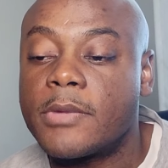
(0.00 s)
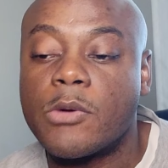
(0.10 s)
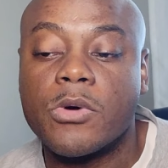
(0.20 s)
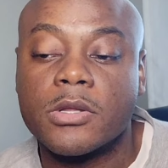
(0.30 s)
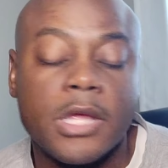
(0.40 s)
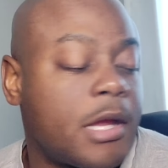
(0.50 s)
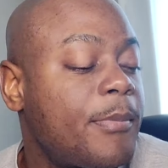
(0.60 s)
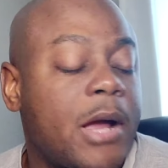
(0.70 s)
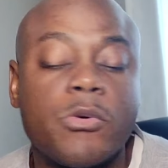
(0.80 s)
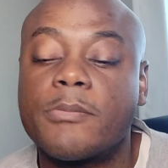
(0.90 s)
and
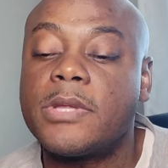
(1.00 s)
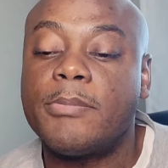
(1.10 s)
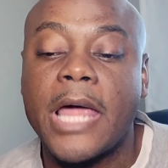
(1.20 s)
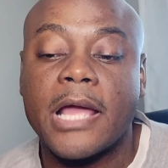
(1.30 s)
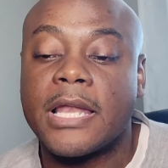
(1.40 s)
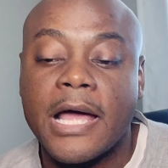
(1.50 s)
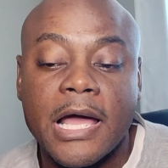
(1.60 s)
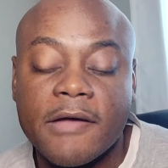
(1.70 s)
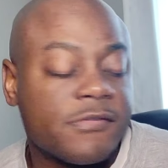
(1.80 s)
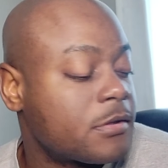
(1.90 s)
everybody want to be Black
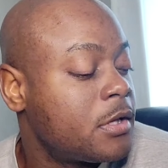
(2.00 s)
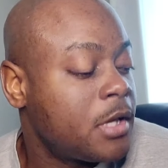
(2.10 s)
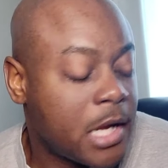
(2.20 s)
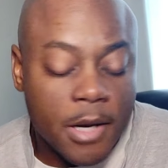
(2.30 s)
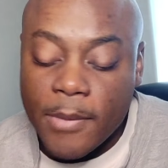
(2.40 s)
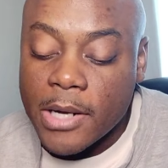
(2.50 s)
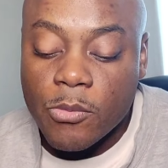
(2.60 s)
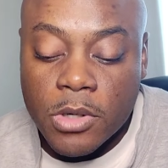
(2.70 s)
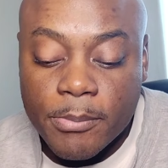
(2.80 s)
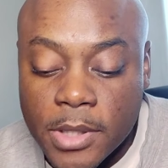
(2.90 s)
Lives, and
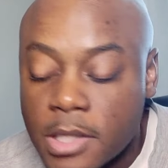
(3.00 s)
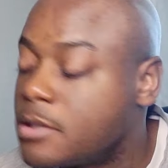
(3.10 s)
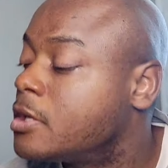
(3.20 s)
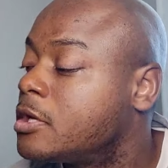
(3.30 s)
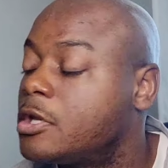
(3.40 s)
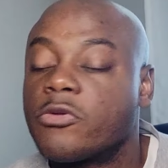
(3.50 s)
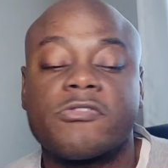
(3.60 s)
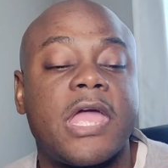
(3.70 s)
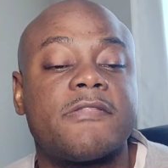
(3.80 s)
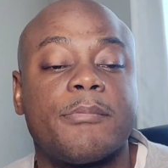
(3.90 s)
everybody want to be,
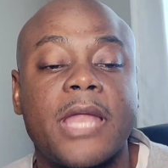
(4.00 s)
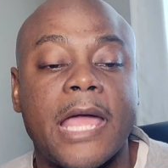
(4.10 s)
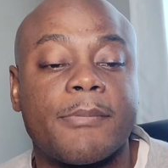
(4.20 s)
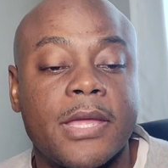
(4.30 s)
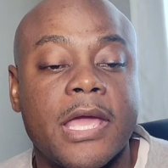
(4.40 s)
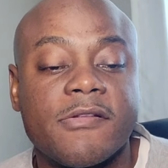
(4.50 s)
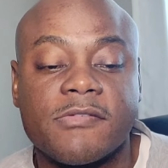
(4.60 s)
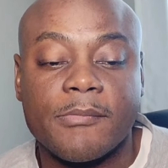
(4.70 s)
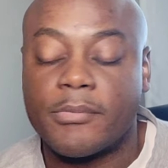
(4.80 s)
save the black man,